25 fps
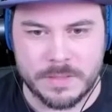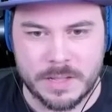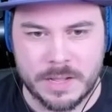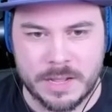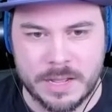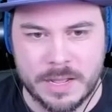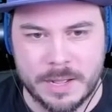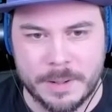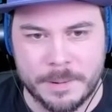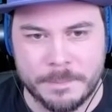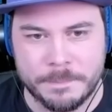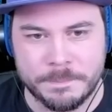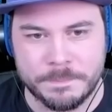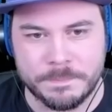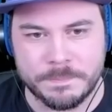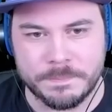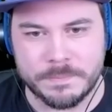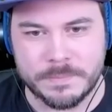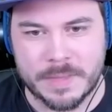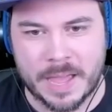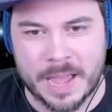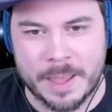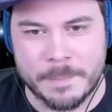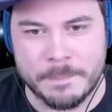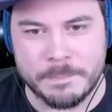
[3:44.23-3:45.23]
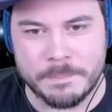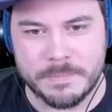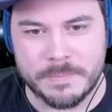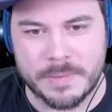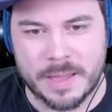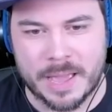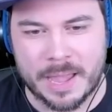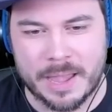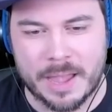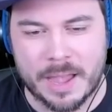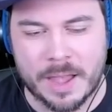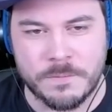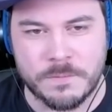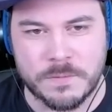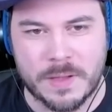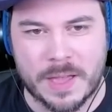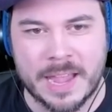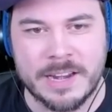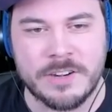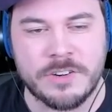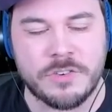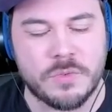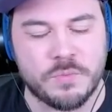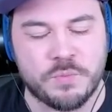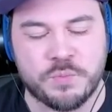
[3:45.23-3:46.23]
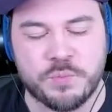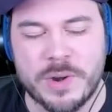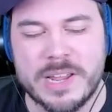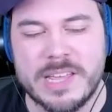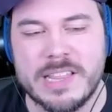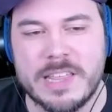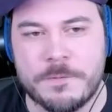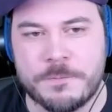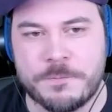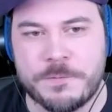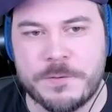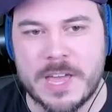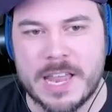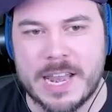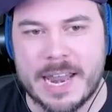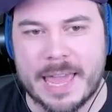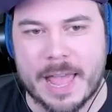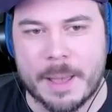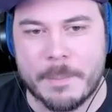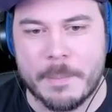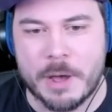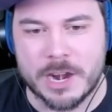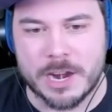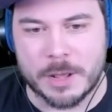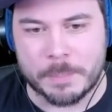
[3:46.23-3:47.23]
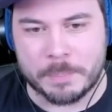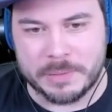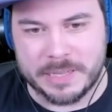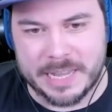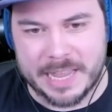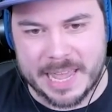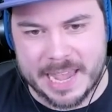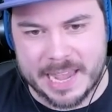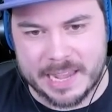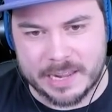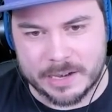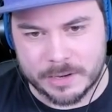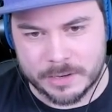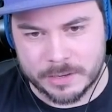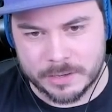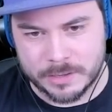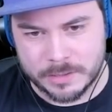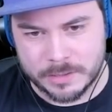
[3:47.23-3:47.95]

I really feel like I'm on a plane.